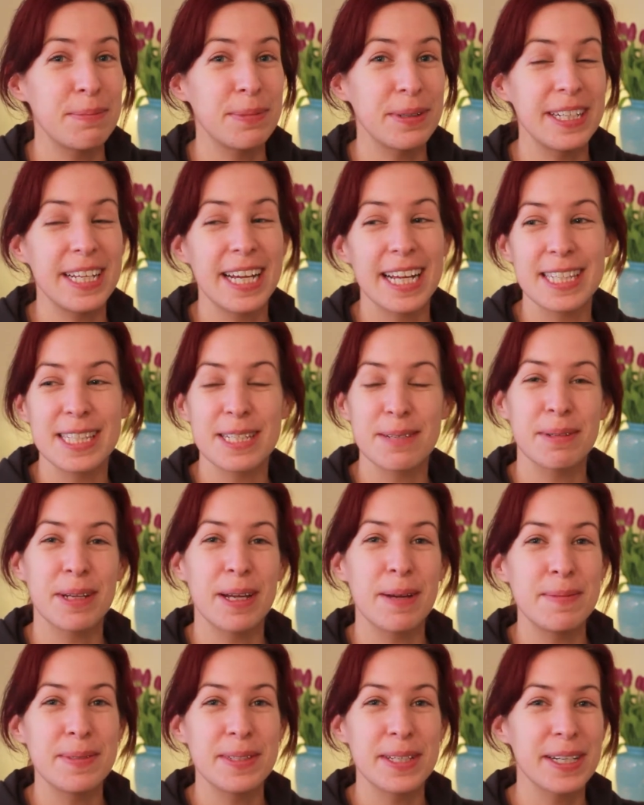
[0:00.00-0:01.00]
but yet
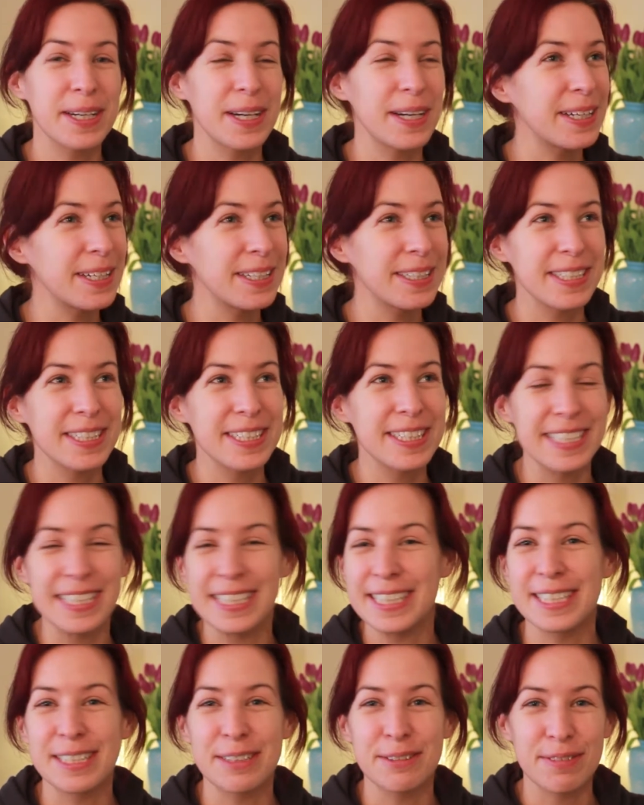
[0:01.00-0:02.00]
sometimes a girl just
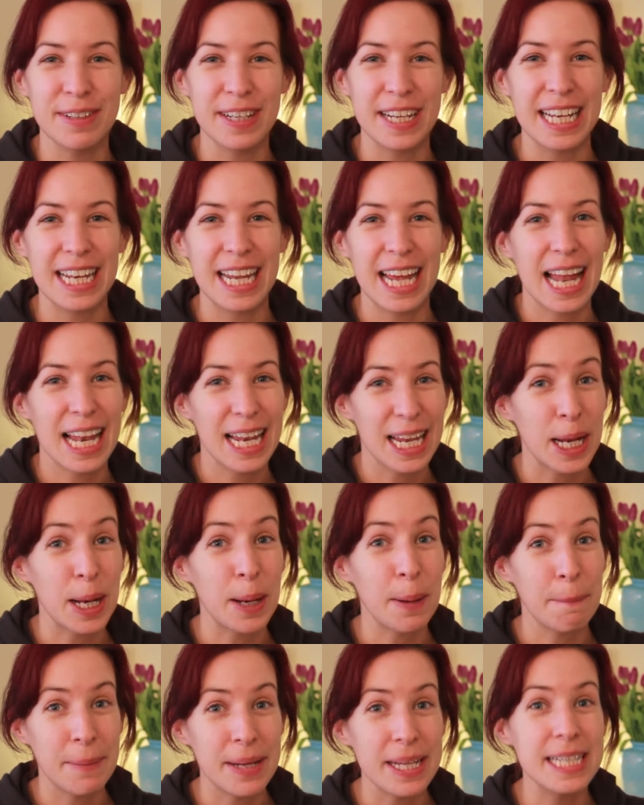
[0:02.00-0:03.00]
needs to feel a
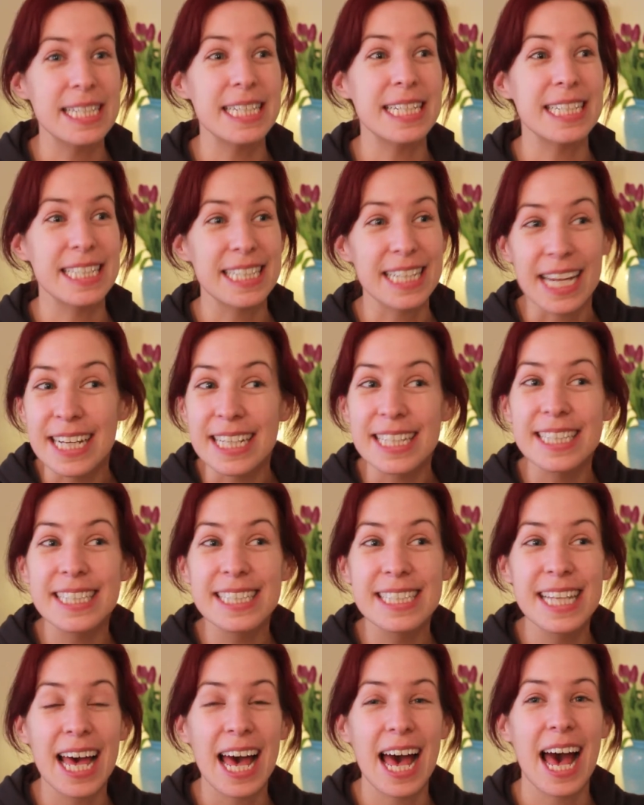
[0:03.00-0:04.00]
little bit nice
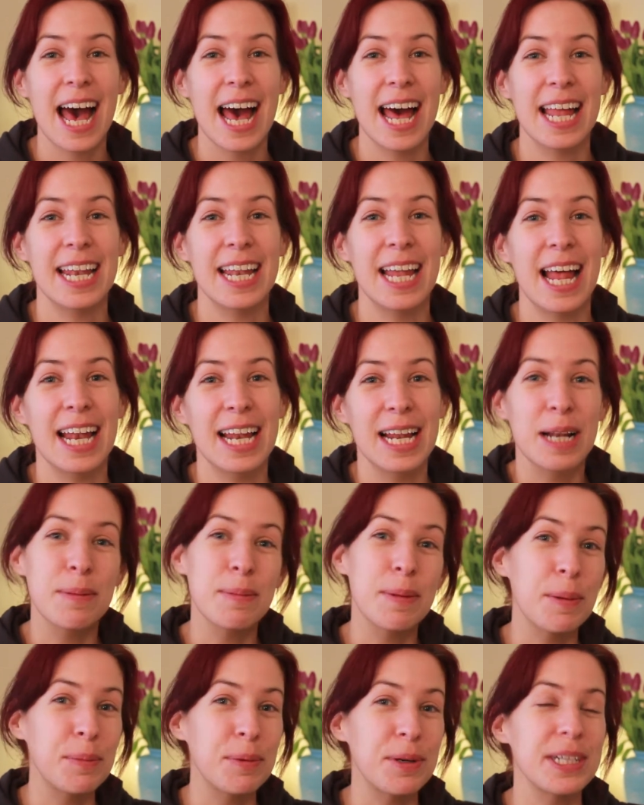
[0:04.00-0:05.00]
and a little
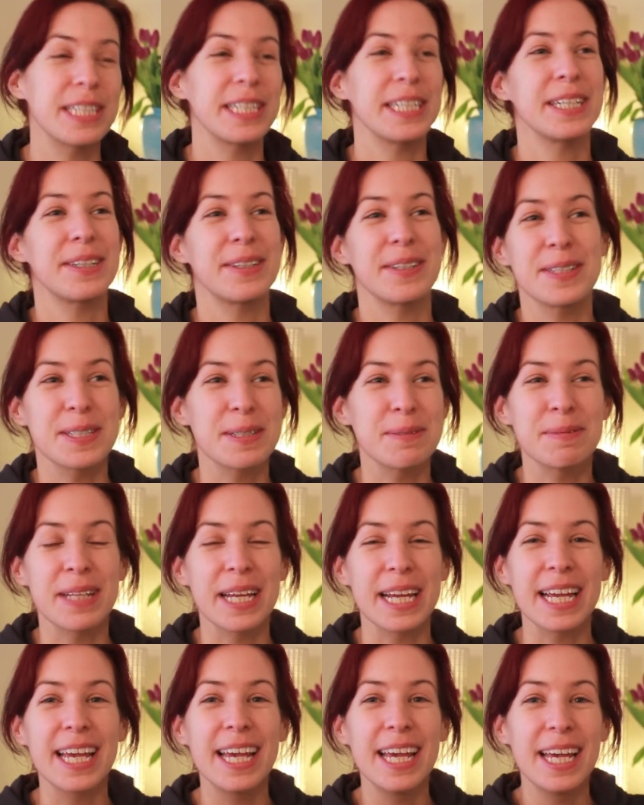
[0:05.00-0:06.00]
bit pretty or
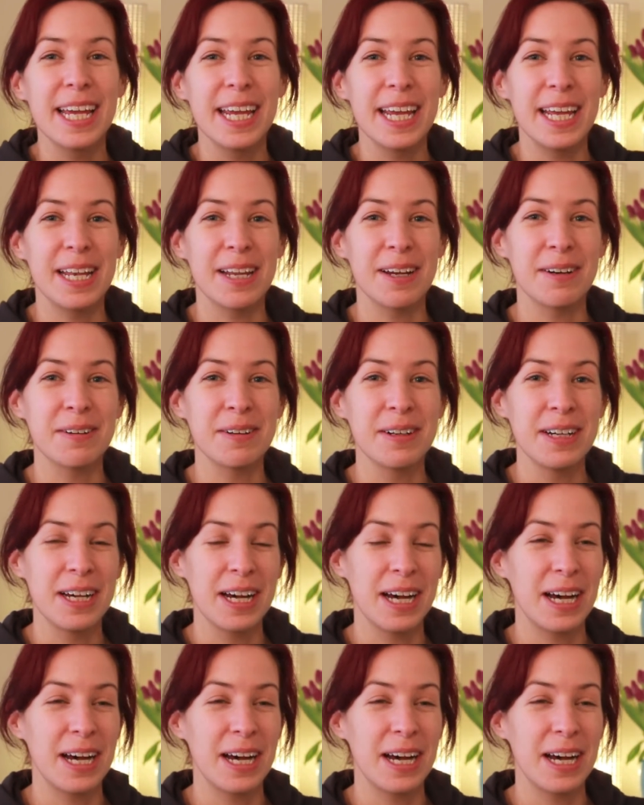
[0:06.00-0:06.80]
something, you know.